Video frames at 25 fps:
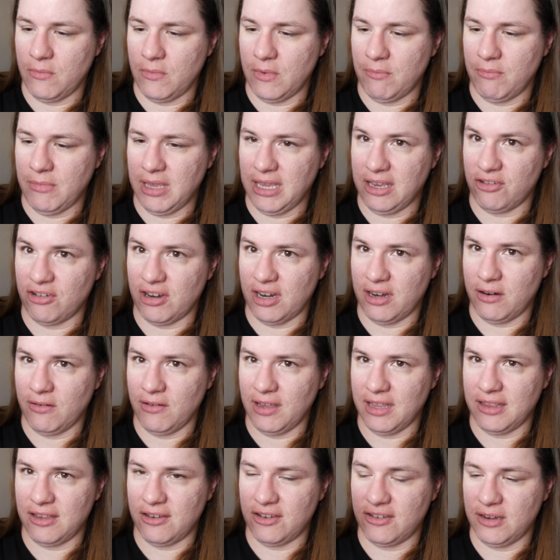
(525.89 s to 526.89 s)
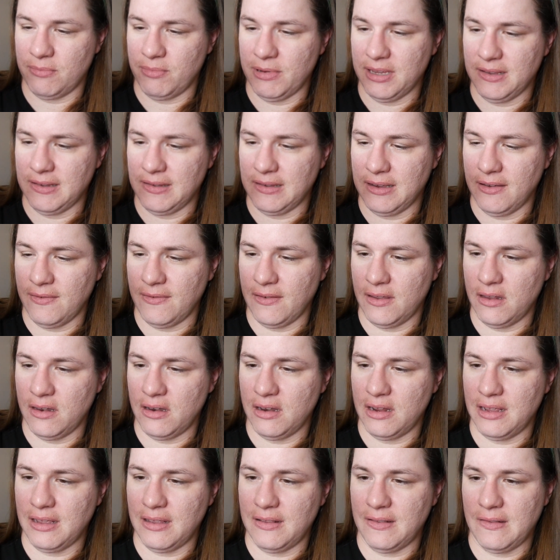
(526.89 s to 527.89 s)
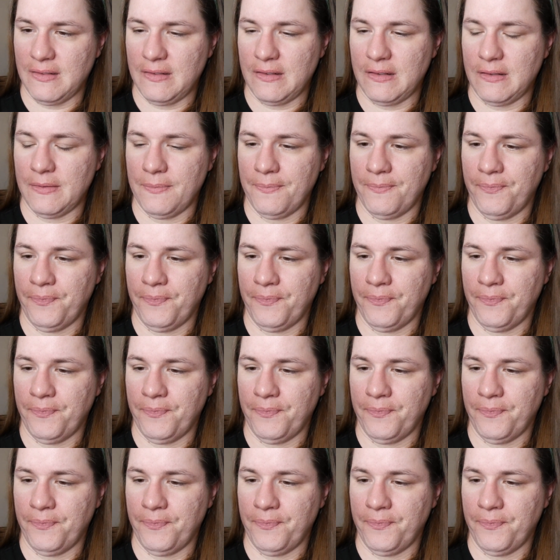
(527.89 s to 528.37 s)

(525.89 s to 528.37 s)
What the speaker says: Make sure I don't get the shipping stuff in. It's